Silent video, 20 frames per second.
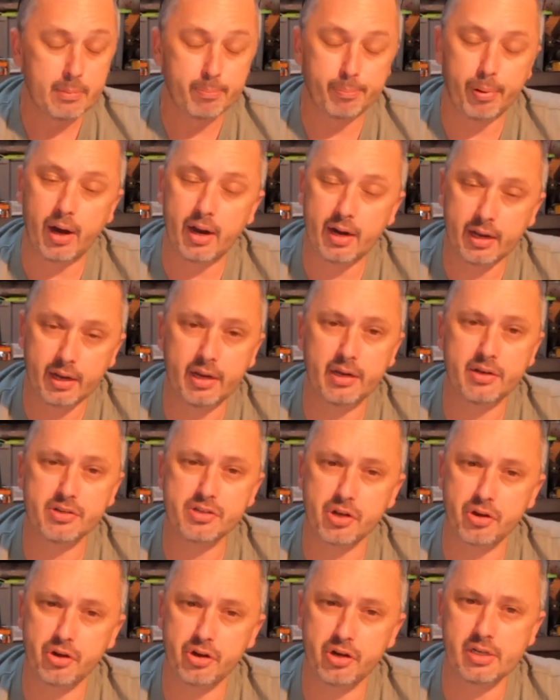but
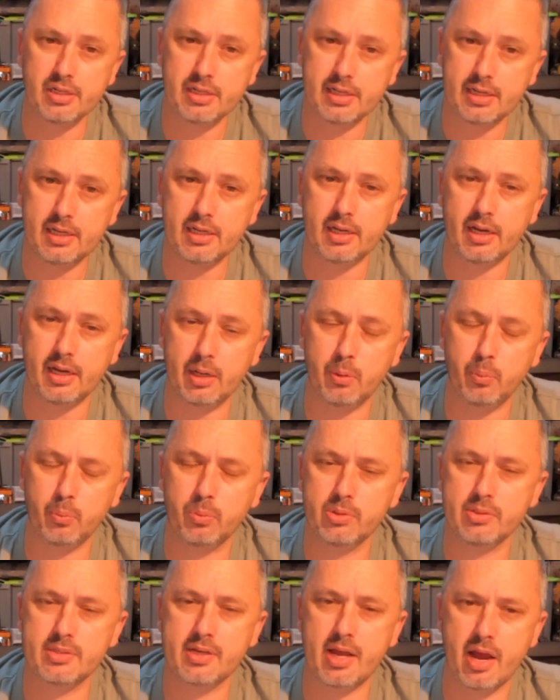internally it
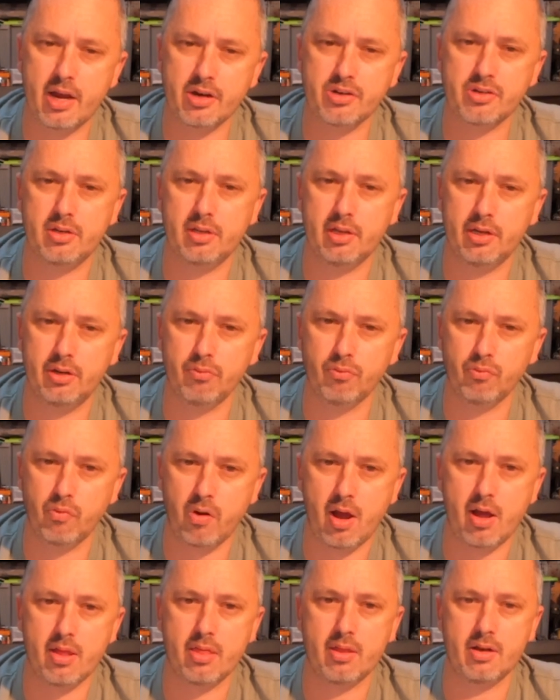was actually
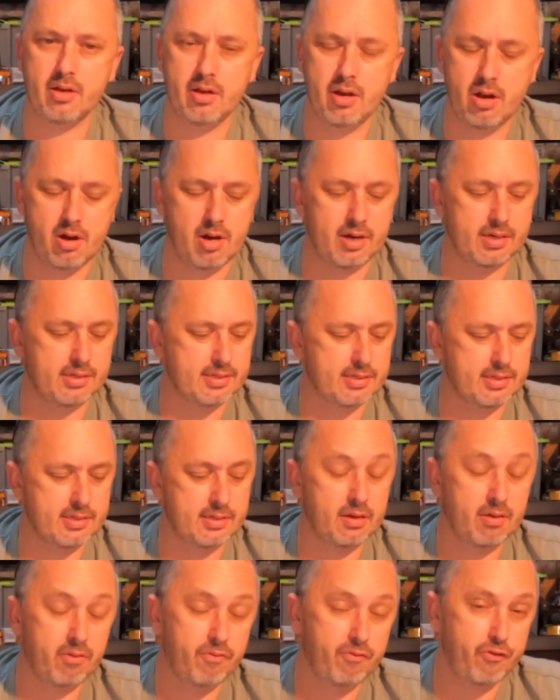rather
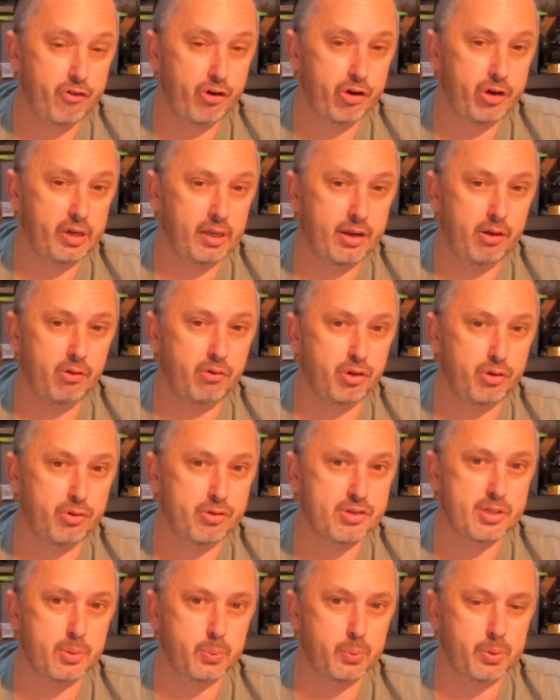nice. Very little
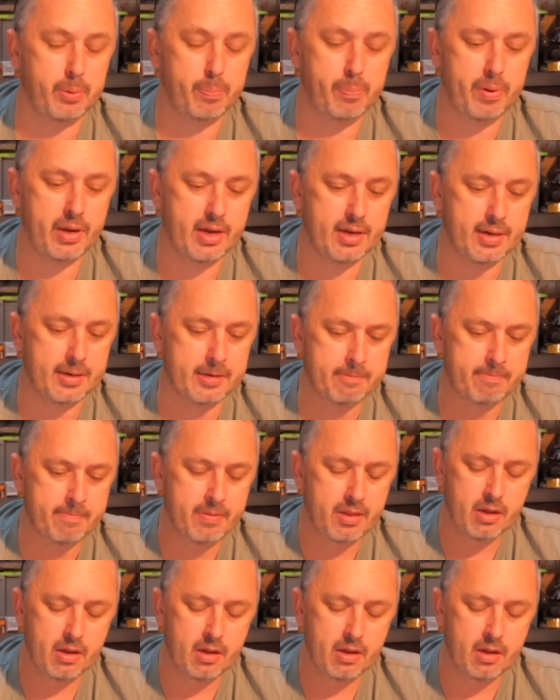use it would appear.